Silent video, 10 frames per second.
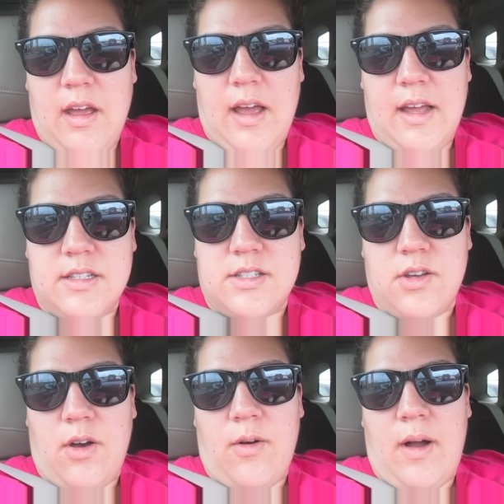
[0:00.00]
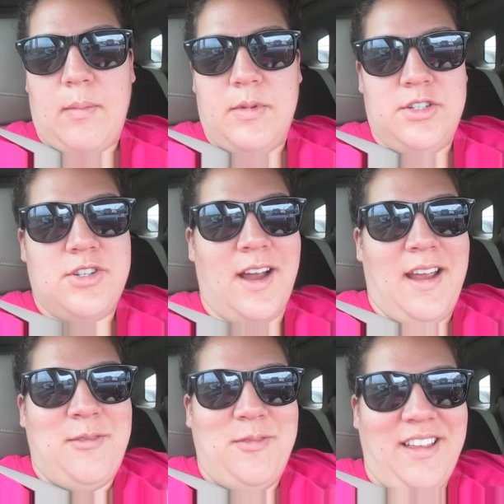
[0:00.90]
And so I'm gonna
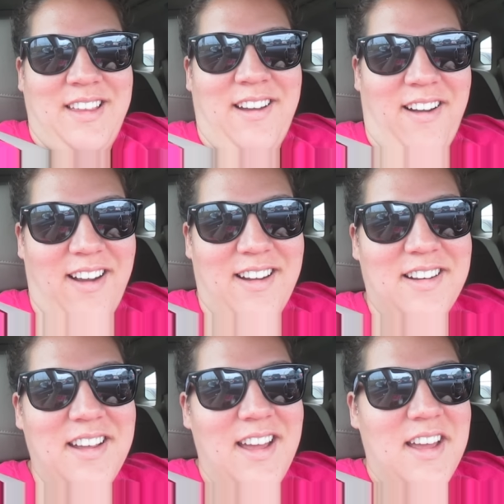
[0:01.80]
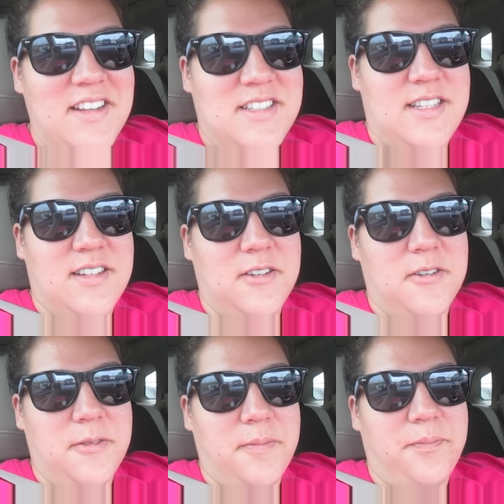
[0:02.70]
try really hard
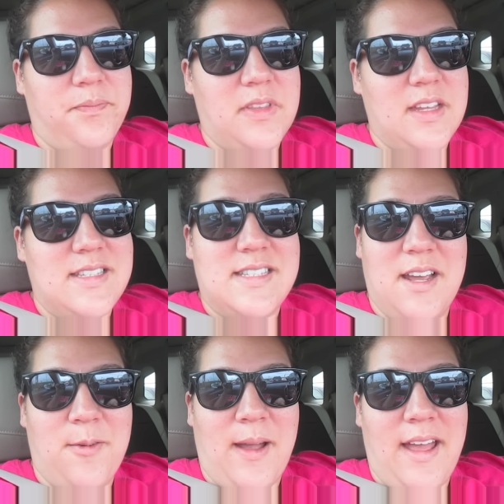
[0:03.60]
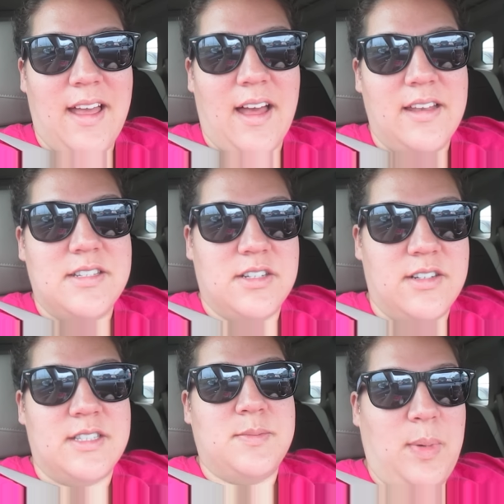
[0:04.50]
to stay awake
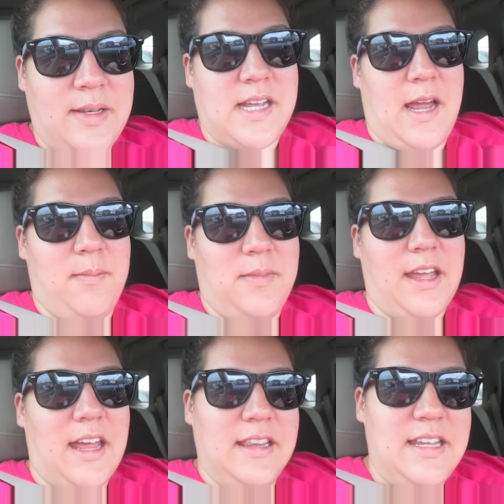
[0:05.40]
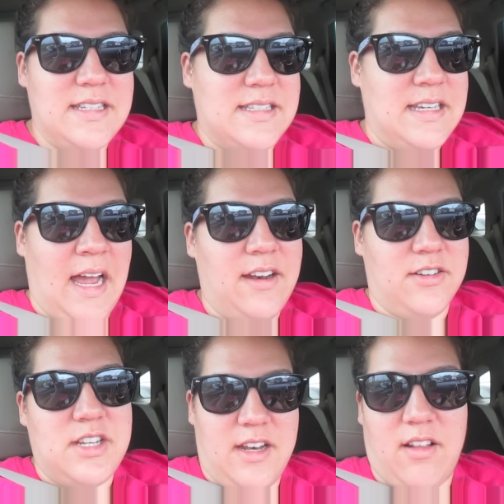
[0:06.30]
until it's bedtime, like at least nine
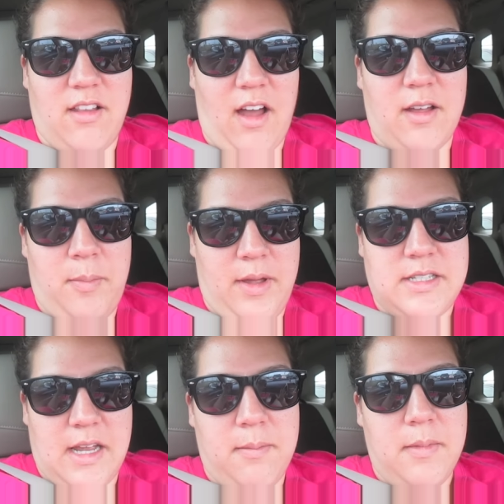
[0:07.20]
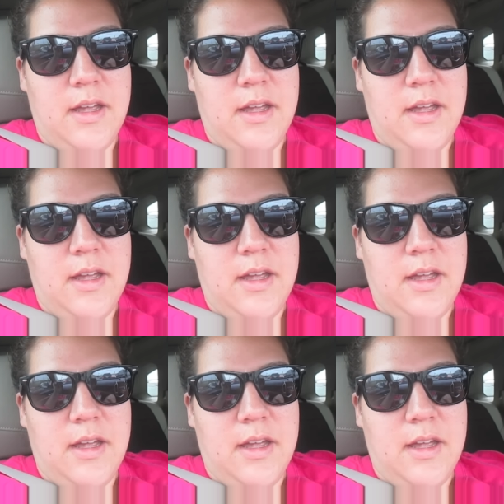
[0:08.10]
or ten o'clock bedtime.